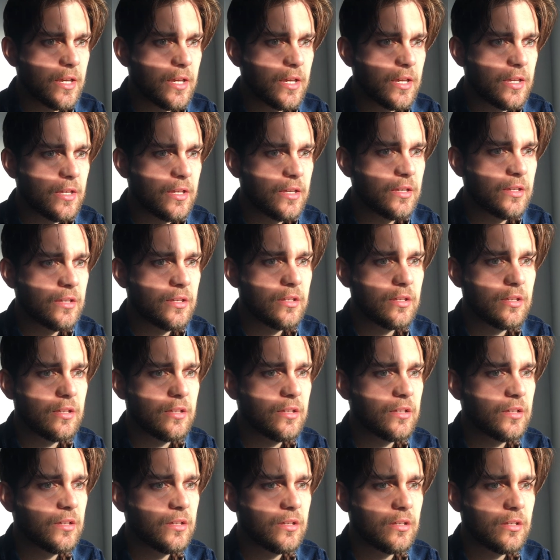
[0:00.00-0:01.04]

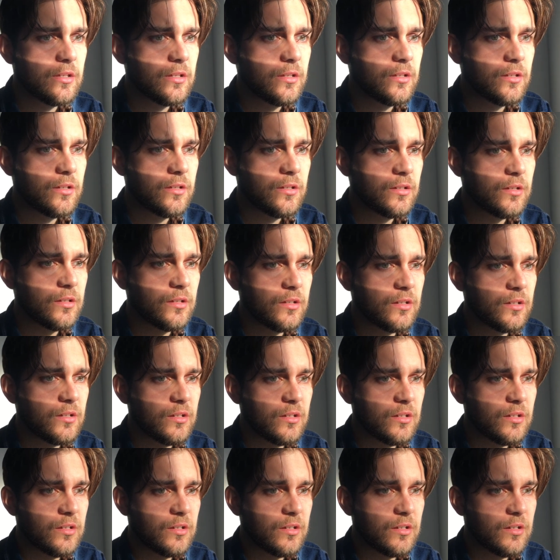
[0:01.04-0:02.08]

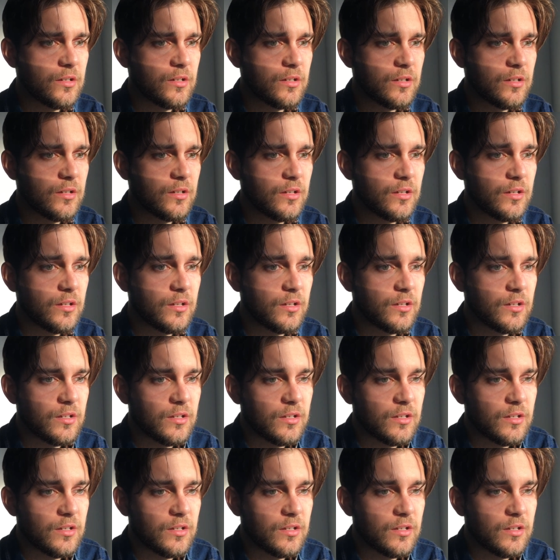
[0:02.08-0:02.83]
(silence)